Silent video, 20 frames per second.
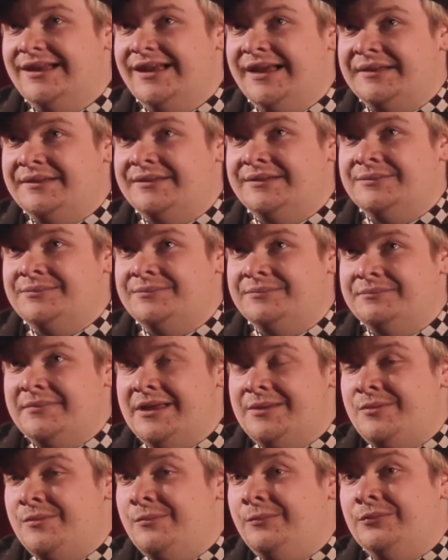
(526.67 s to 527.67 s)
and
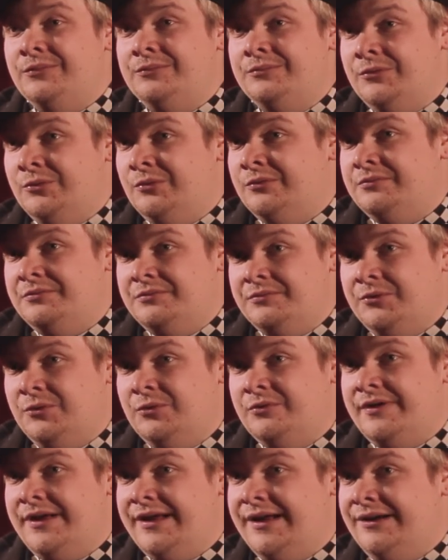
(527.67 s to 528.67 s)
maybe
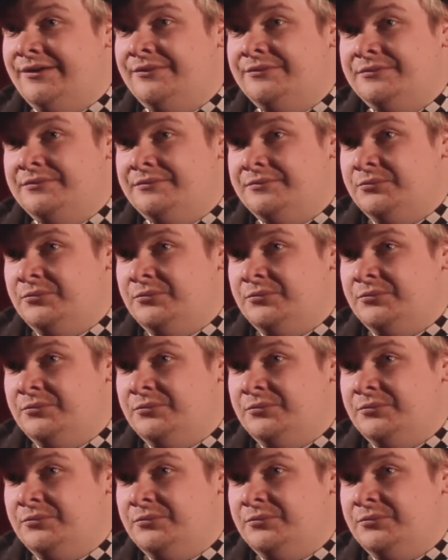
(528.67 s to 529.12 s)
move here,